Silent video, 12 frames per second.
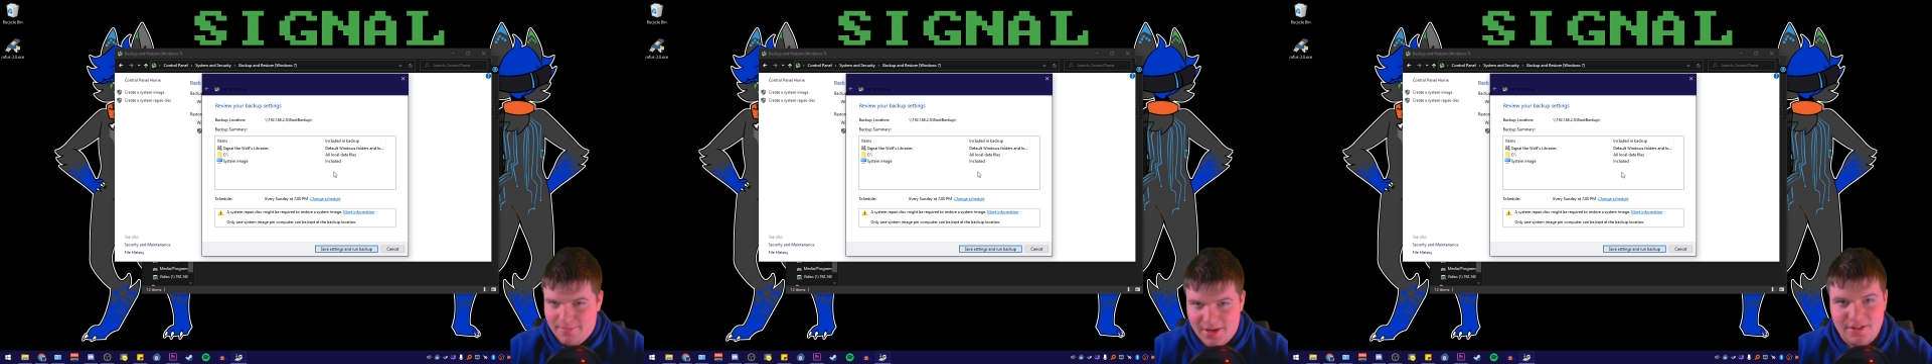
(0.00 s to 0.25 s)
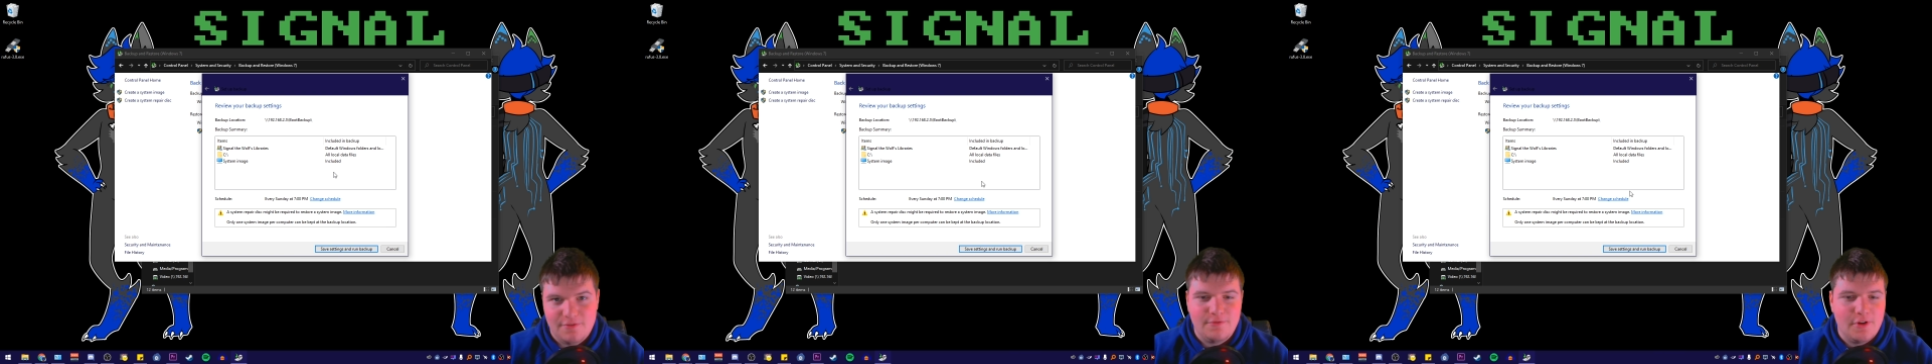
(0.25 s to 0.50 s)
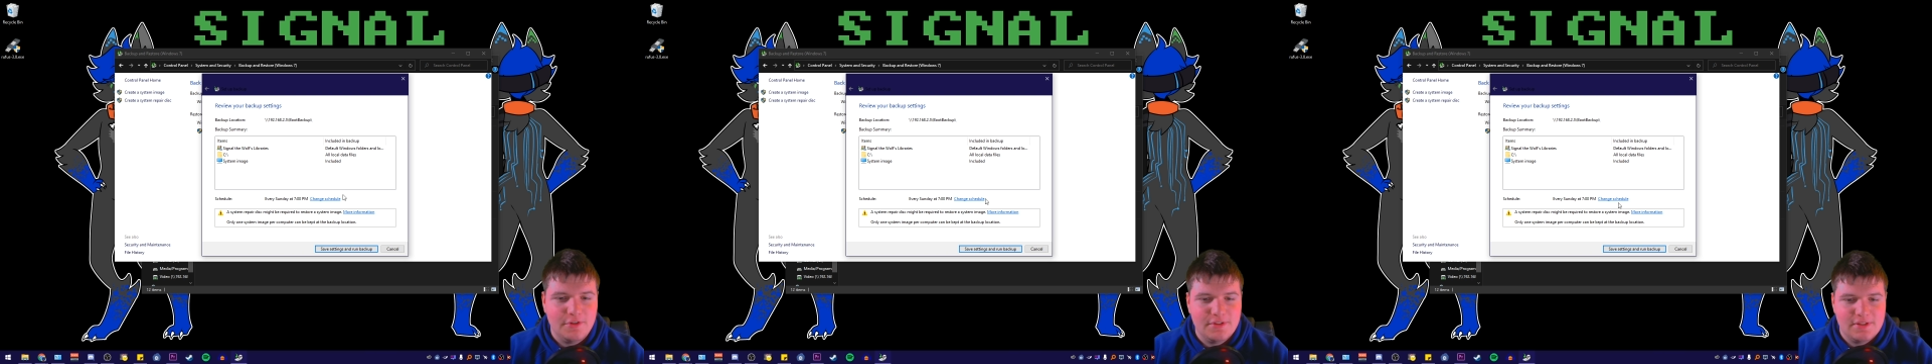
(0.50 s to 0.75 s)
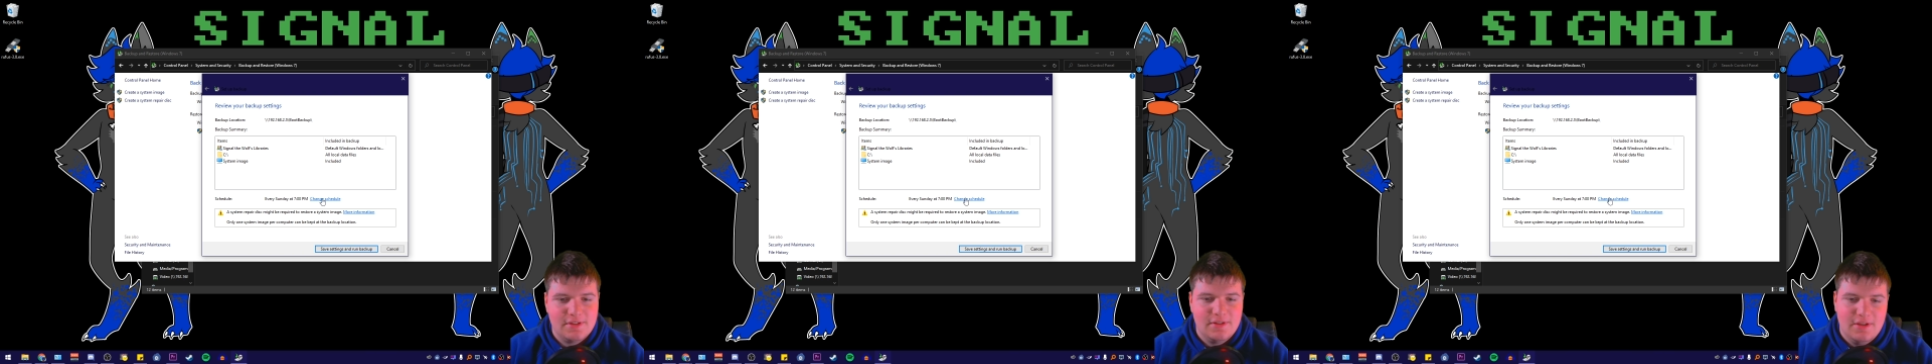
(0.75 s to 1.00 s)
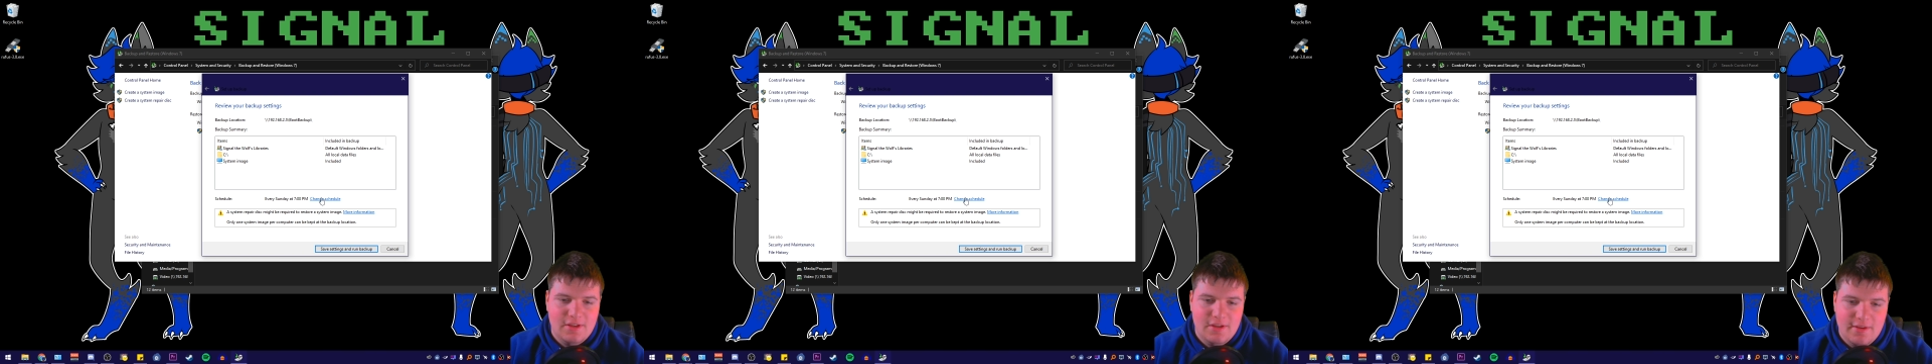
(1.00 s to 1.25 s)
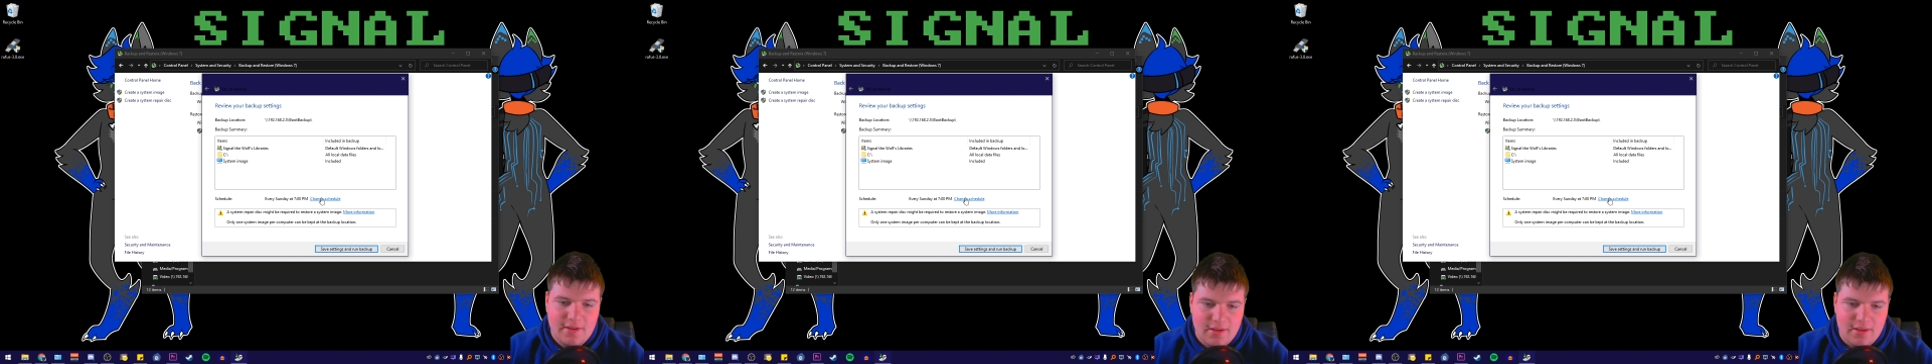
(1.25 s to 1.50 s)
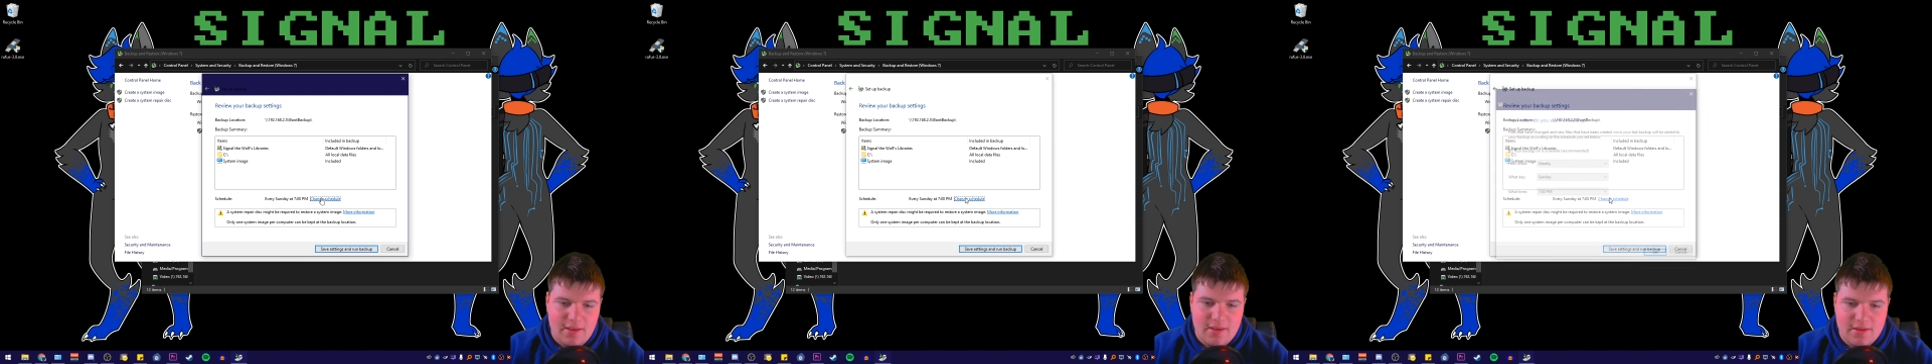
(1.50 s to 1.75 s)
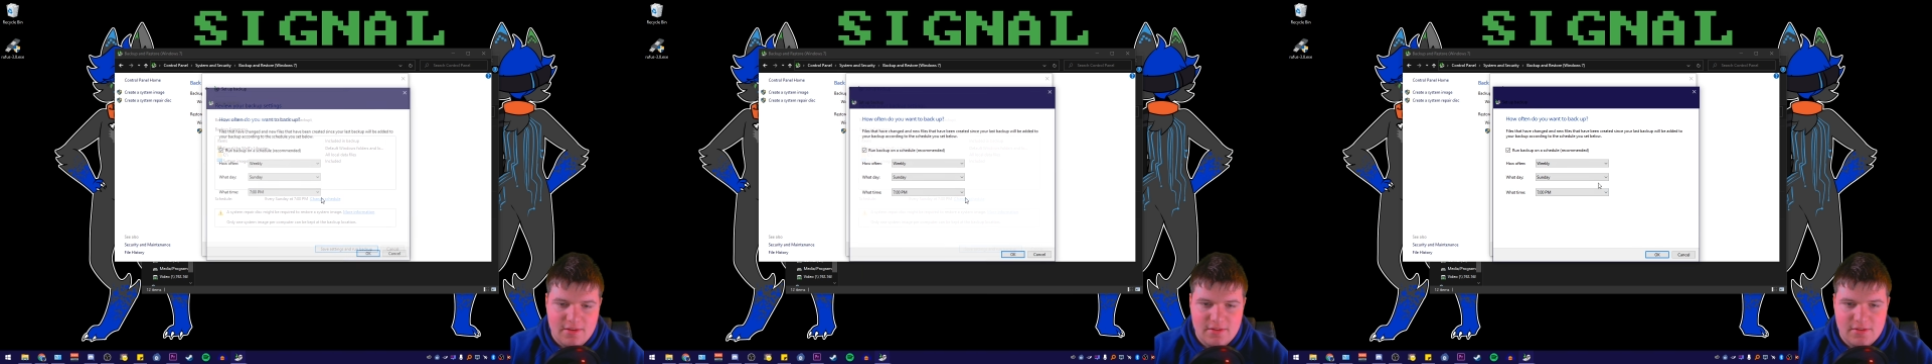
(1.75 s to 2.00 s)
by default
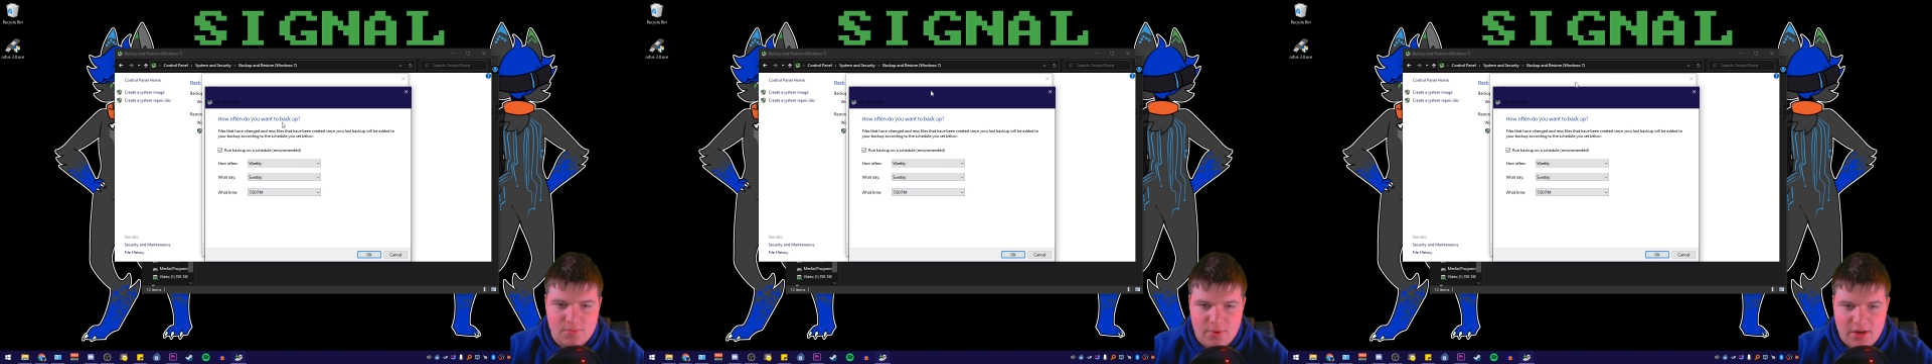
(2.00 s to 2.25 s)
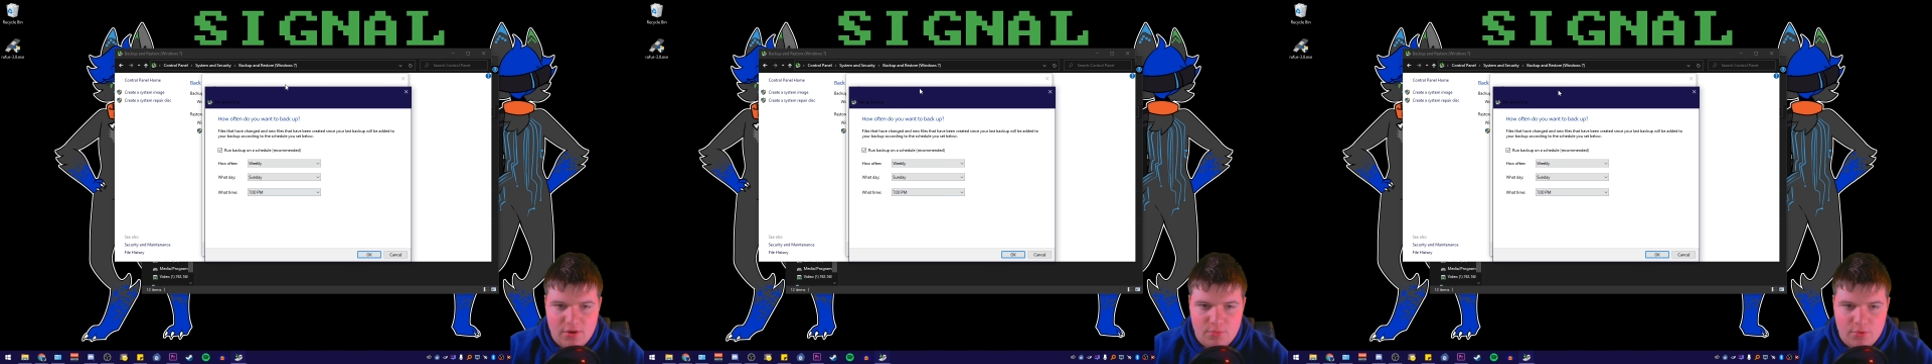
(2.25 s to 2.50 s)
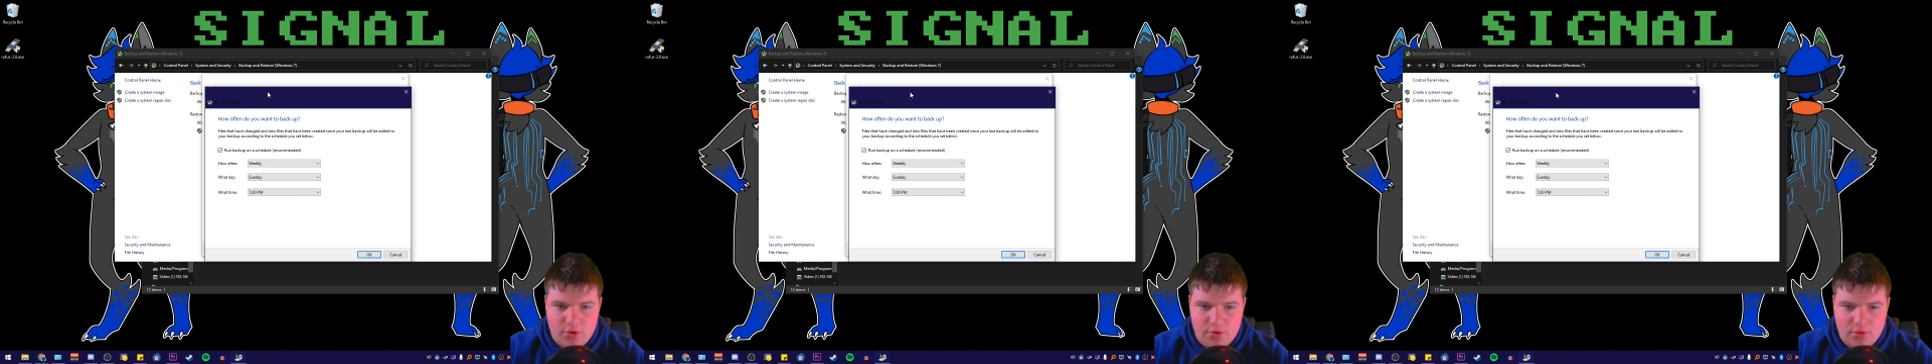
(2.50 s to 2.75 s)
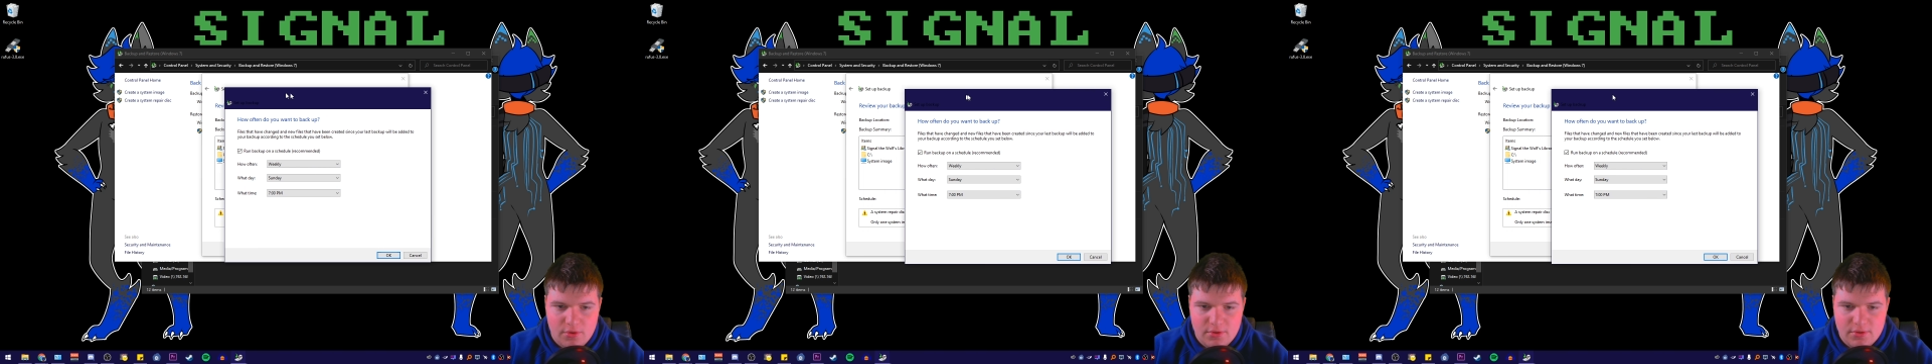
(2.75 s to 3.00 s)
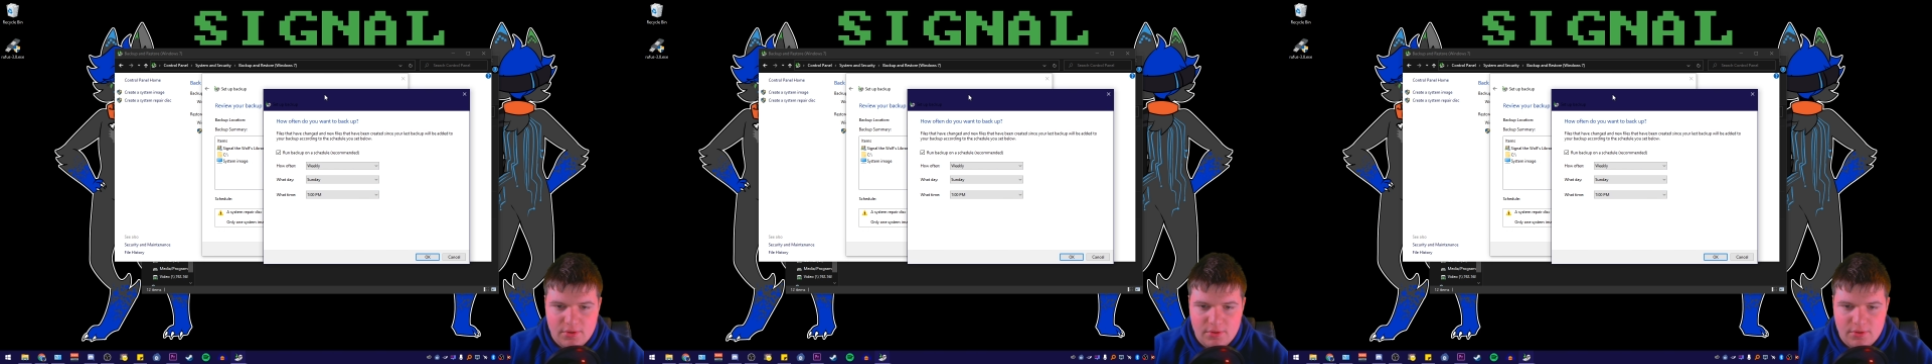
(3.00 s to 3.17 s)
is when it will